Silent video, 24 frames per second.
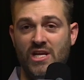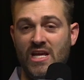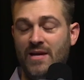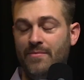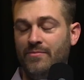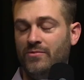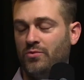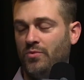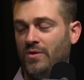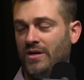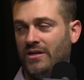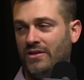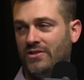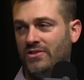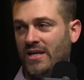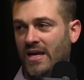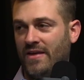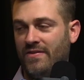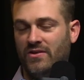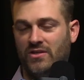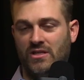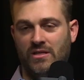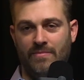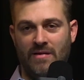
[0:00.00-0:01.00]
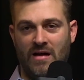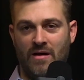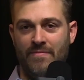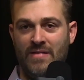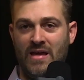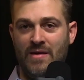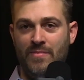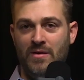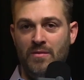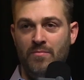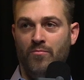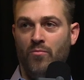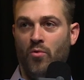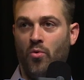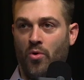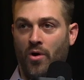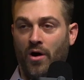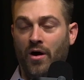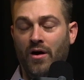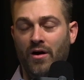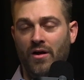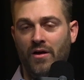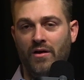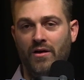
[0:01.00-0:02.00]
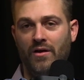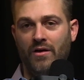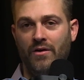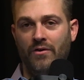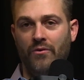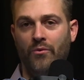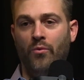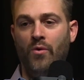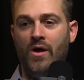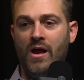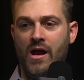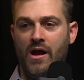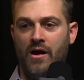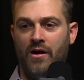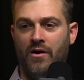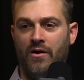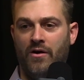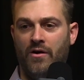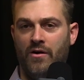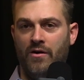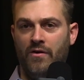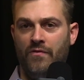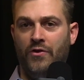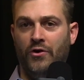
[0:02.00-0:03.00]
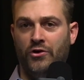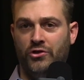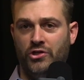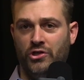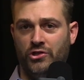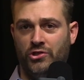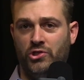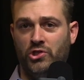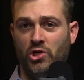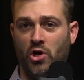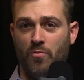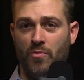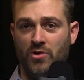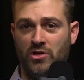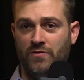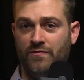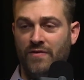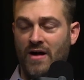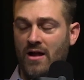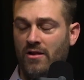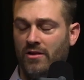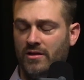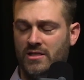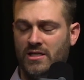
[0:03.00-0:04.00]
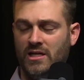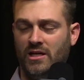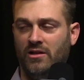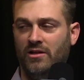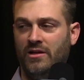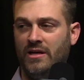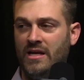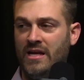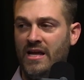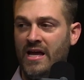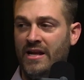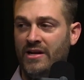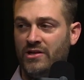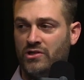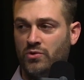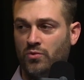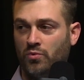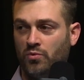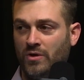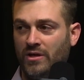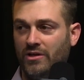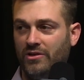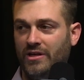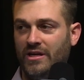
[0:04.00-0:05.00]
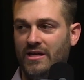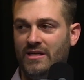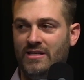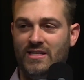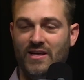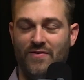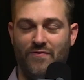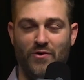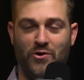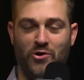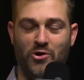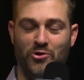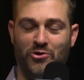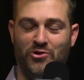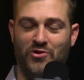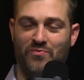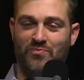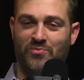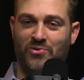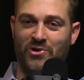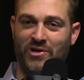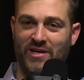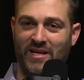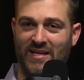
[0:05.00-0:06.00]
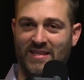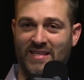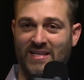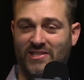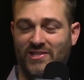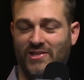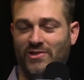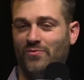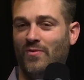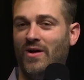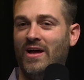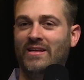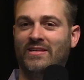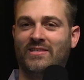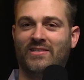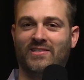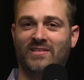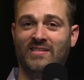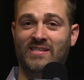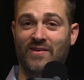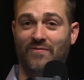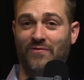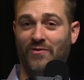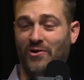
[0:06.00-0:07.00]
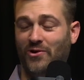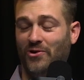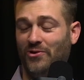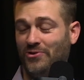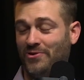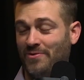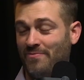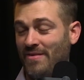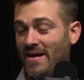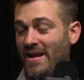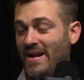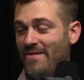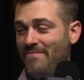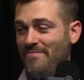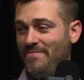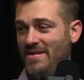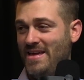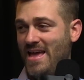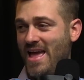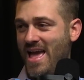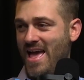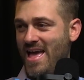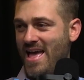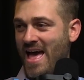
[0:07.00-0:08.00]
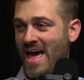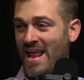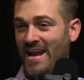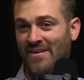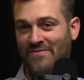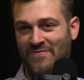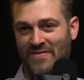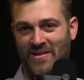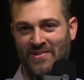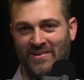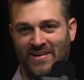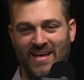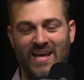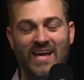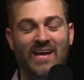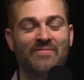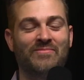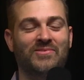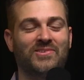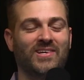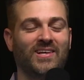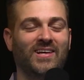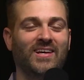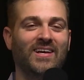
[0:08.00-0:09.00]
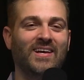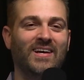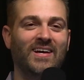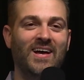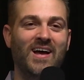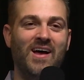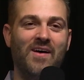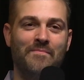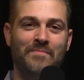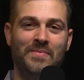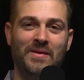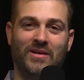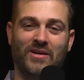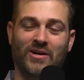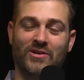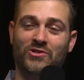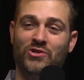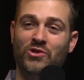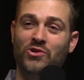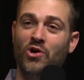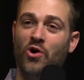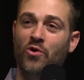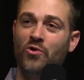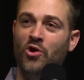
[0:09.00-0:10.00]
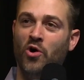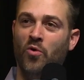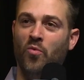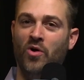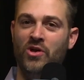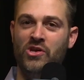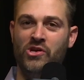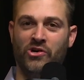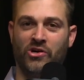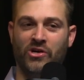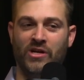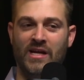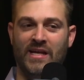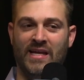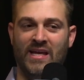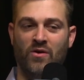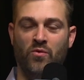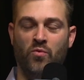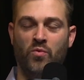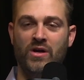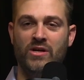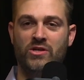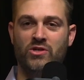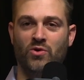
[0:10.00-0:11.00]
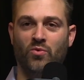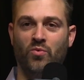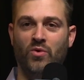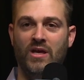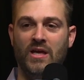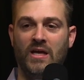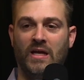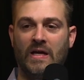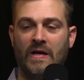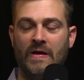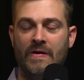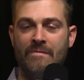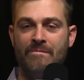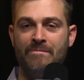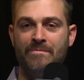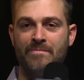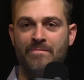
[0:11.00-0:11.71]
teams we could say this about, maybe more, where there's just so much volatility and it's really difficult to predict. This is why it's difficult to bet NBA, NFL games, because you don't know what you're going to get week to week.